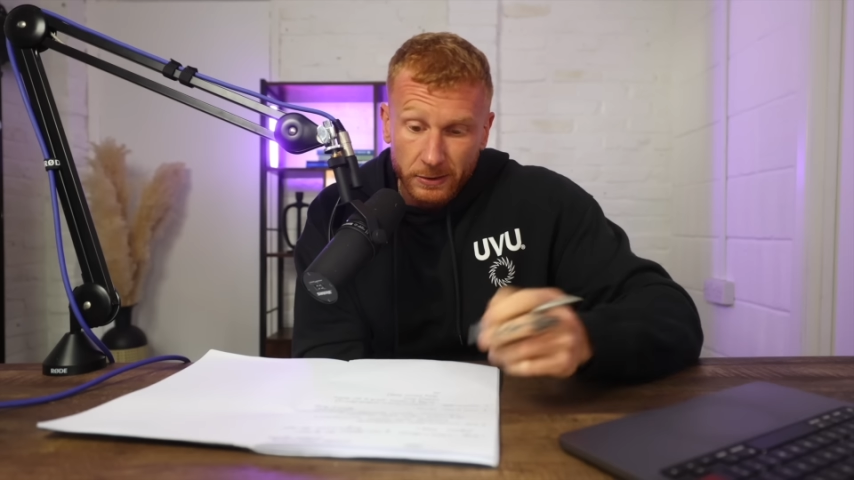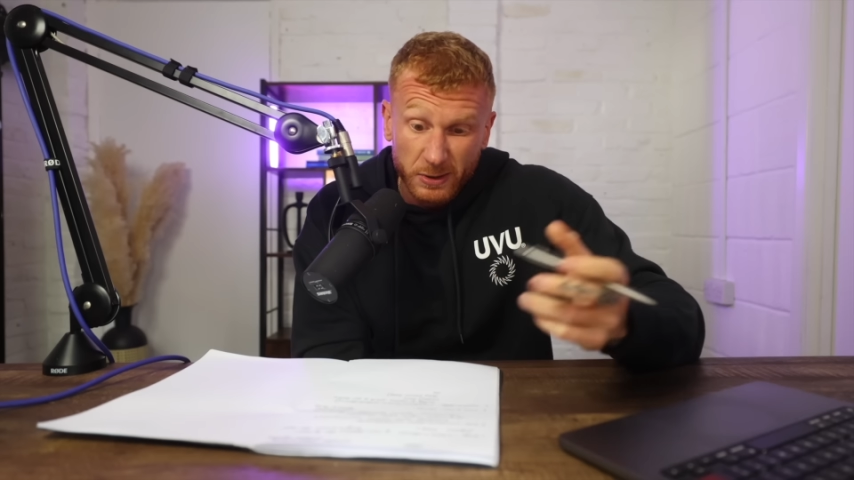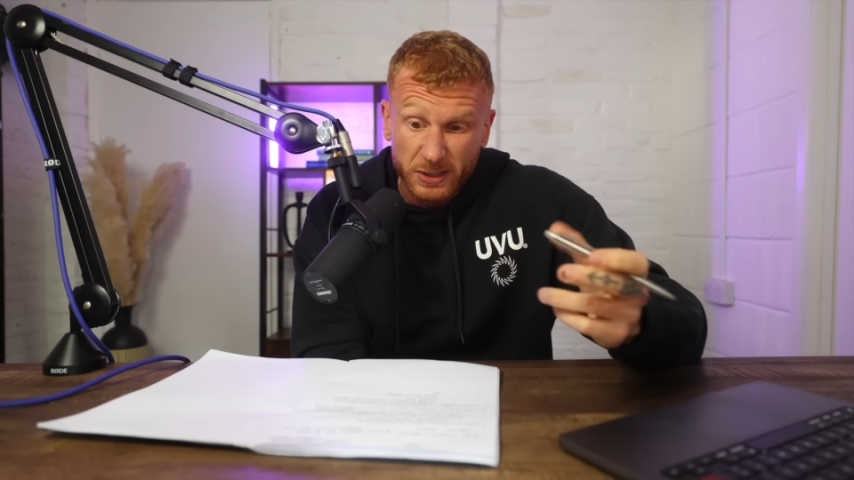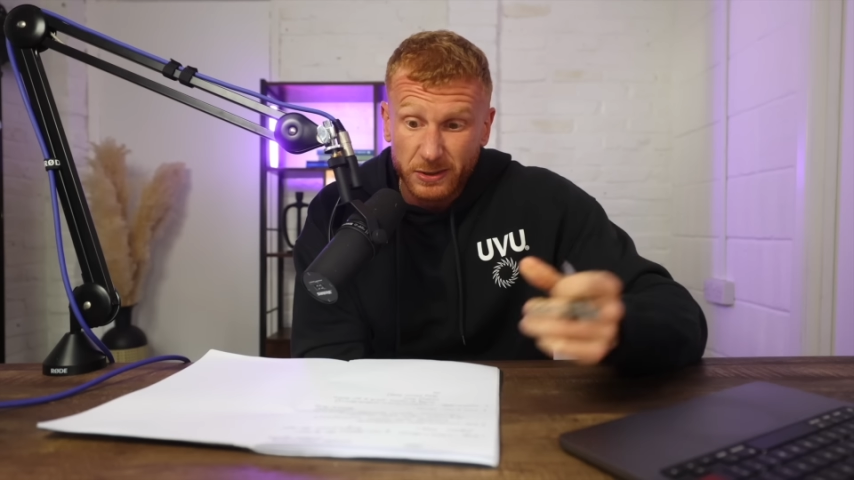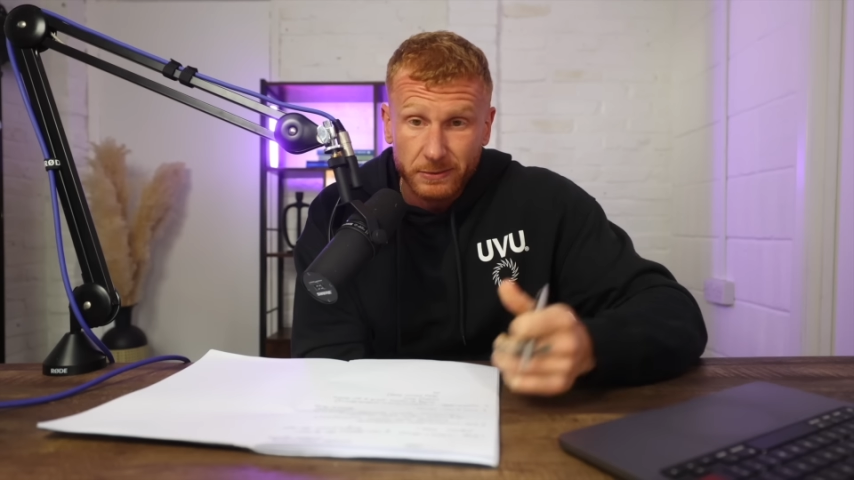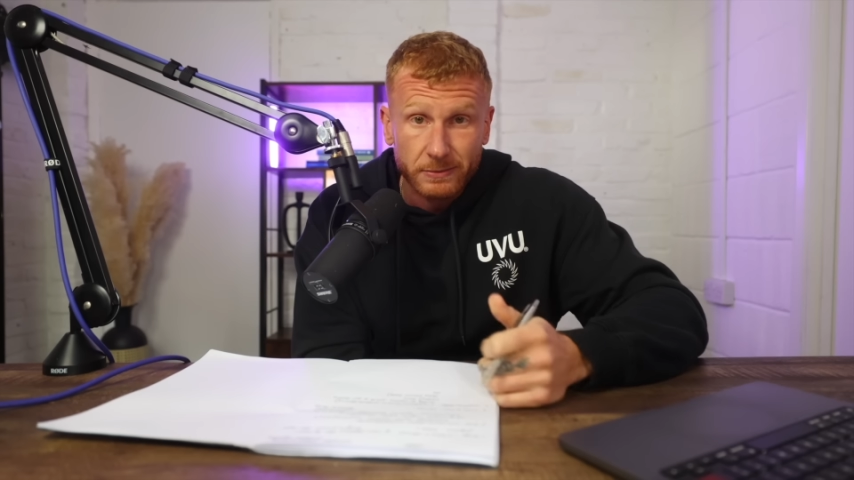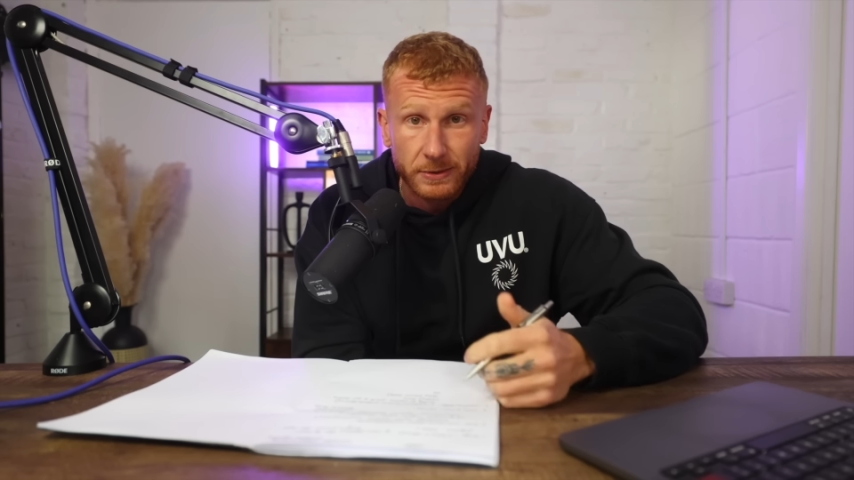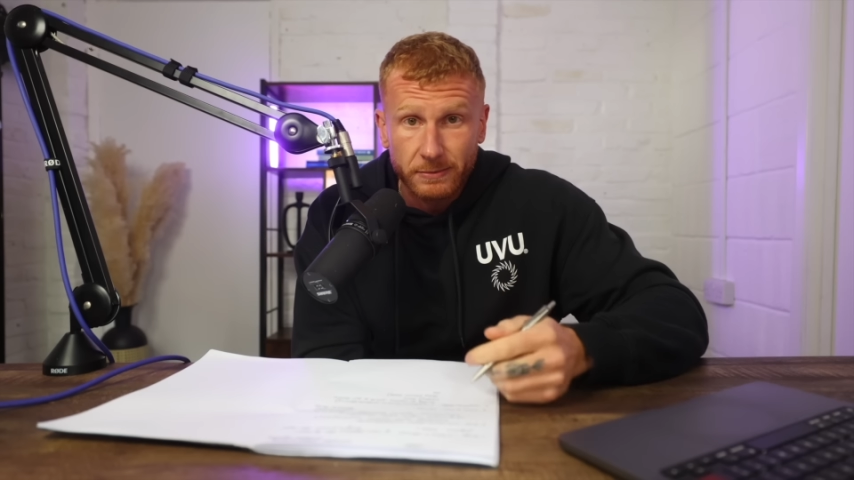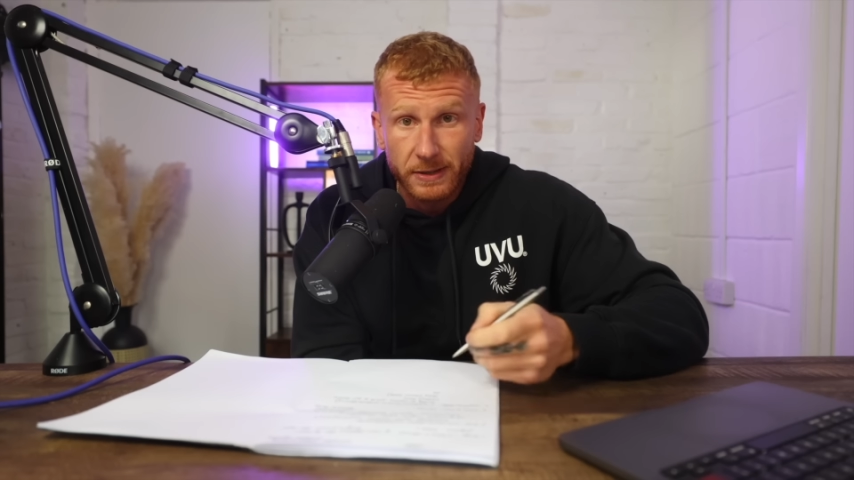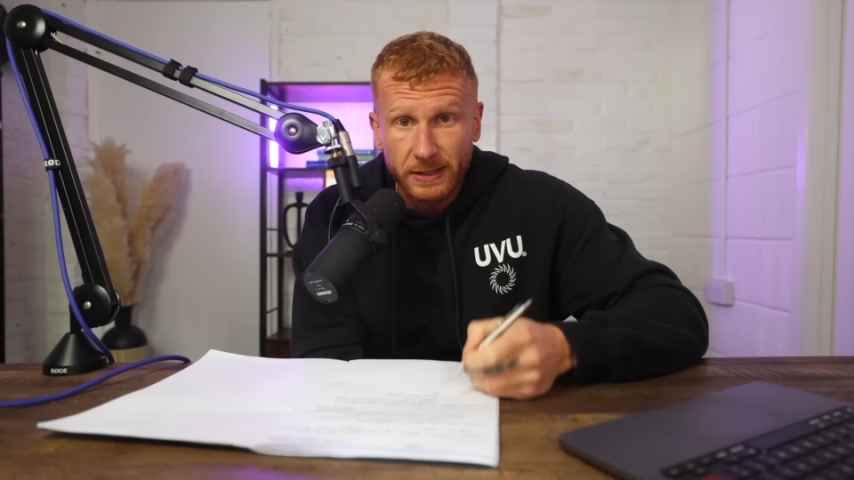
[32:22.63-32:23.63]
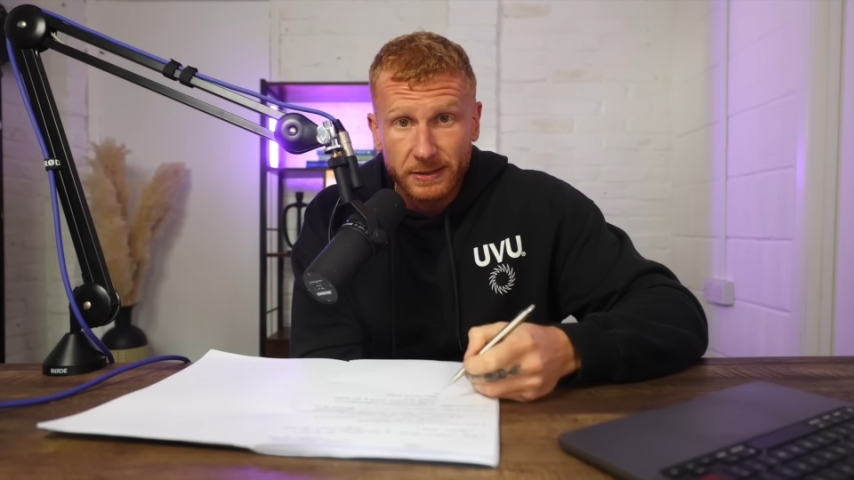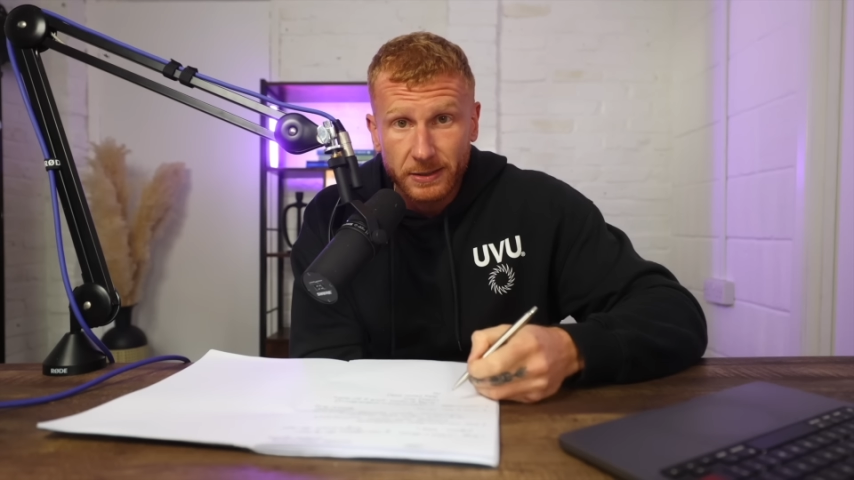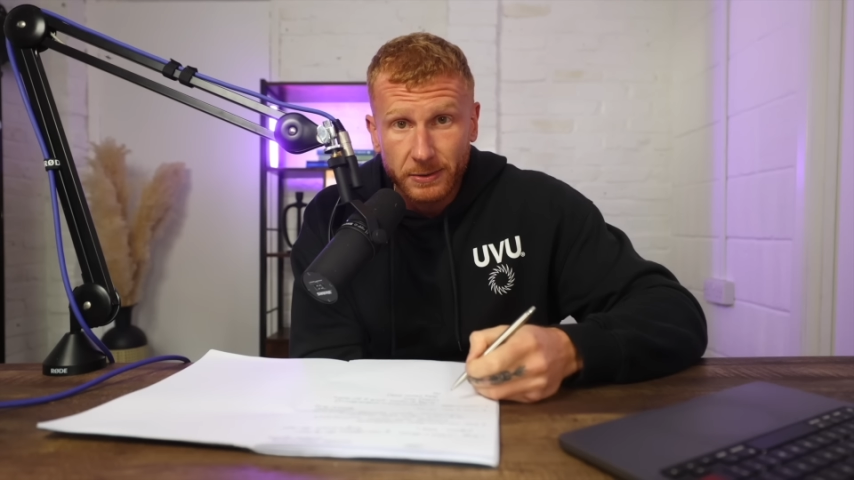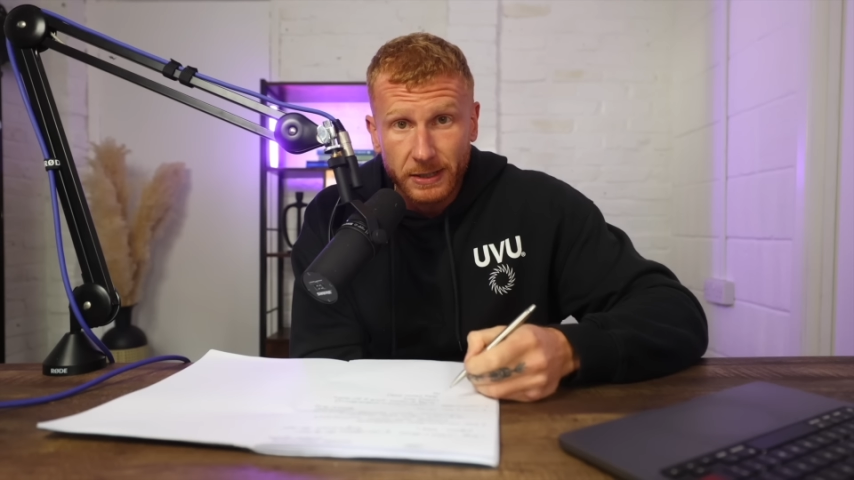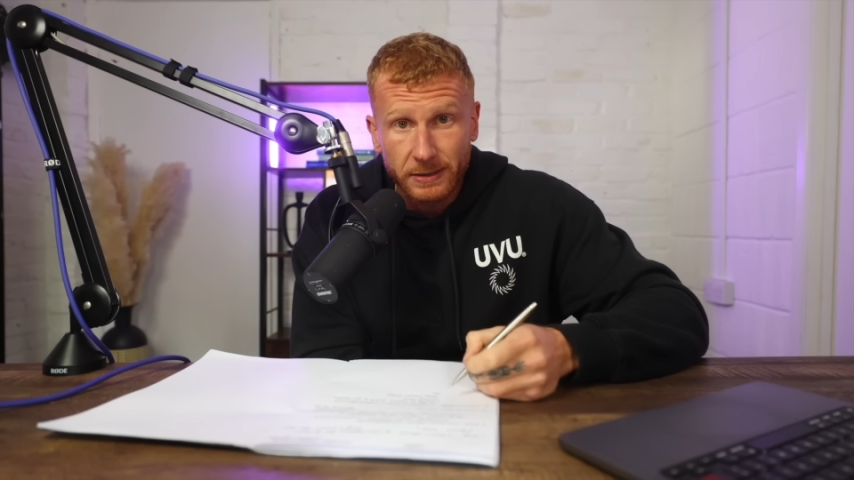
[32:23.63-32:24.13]
and always a good thing to
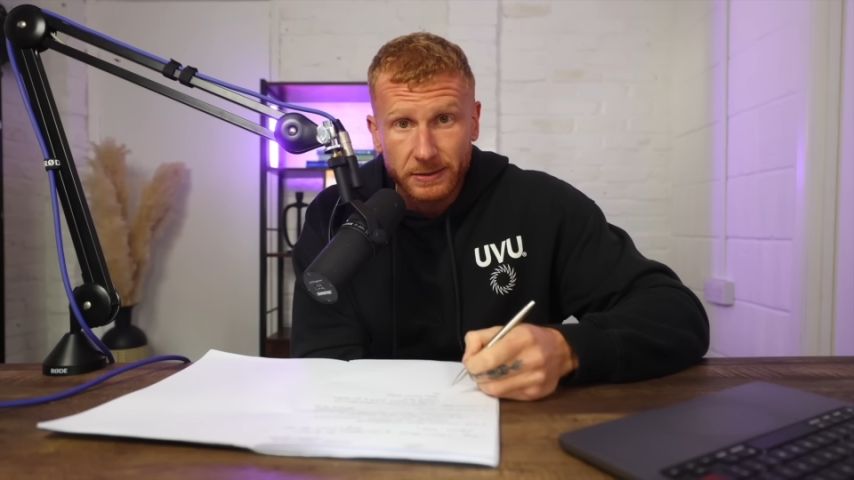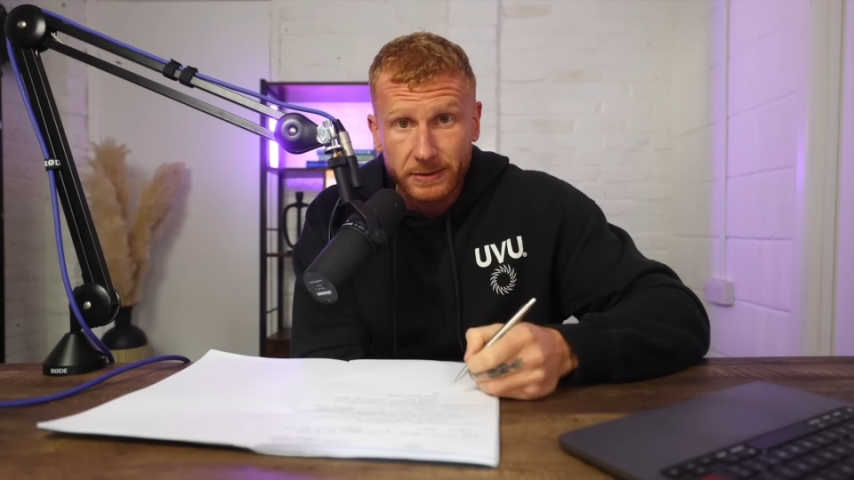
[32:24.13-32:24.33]
do, innit?